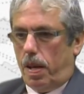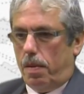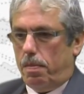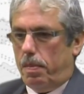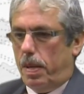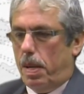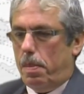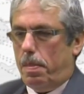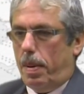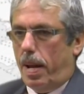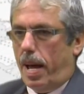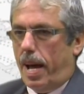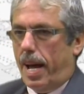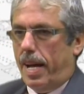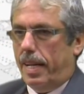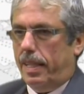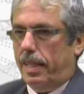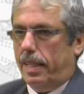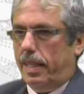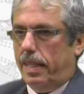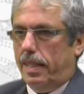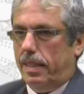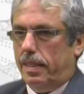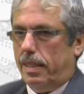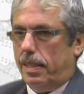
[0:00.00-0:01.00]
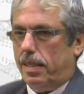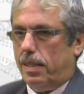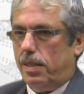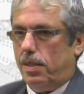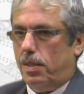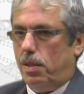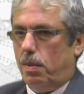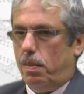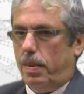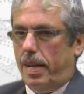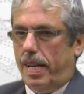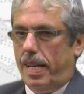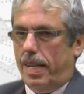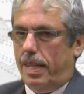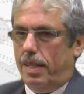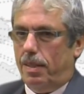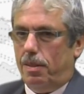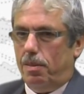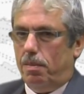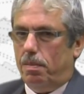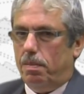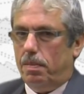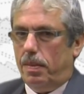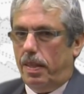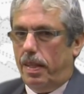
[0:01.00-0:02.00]
people are hungry. This is the way
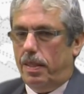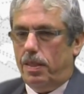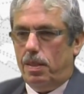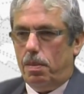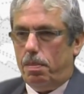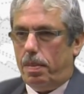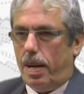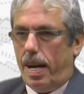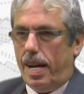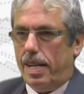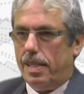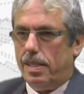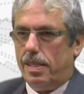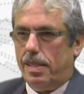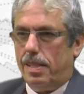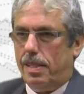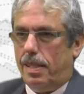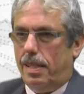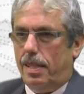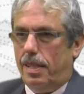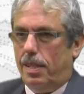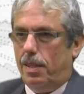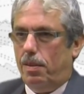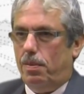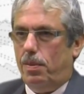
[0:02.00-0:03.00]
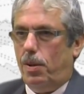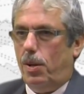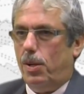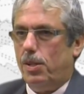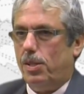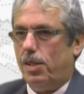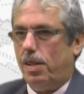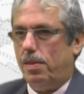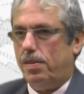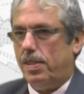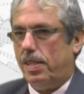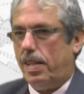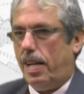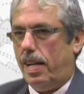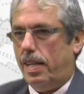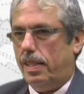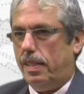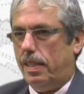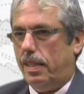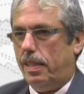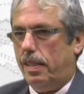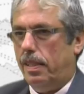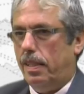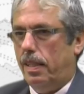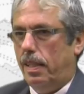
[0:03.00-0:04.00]
in the past wars have
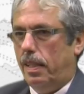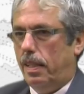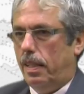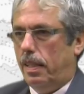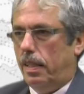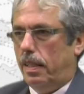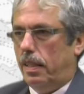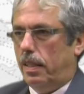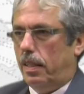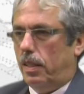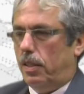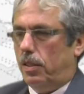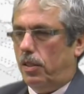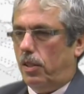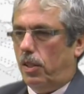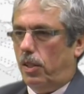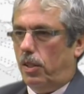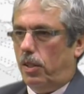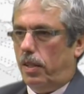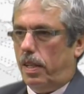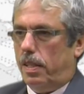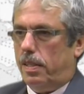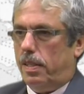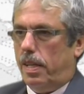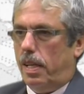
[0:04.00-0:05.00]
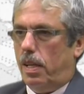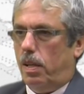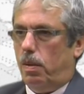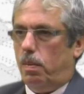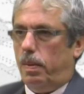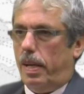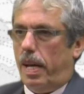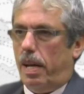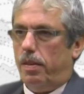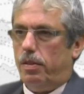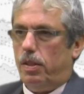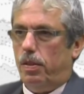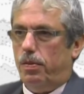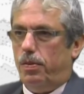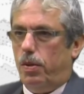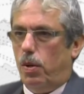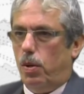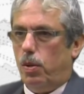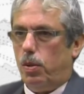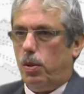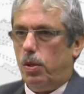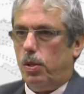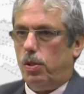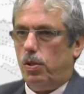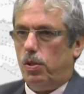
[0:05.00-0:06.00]
started. So I think we have to
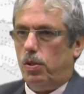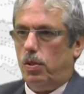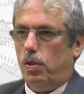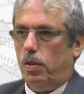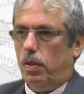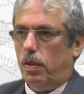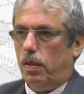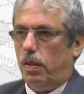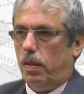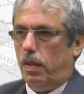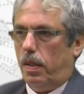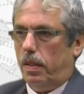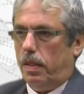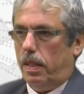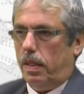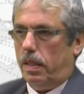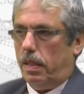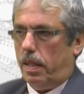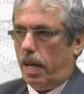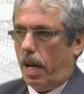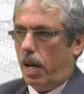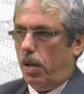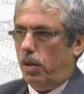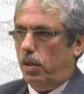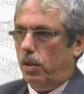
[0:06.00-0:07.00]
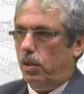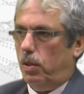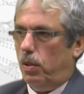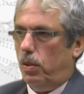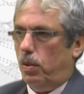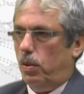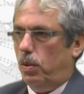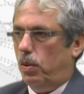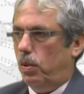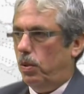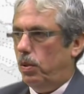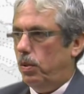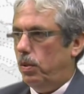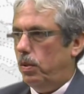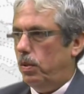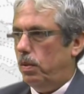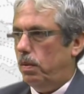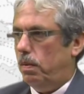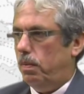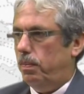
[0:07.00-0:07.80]
focus on it now to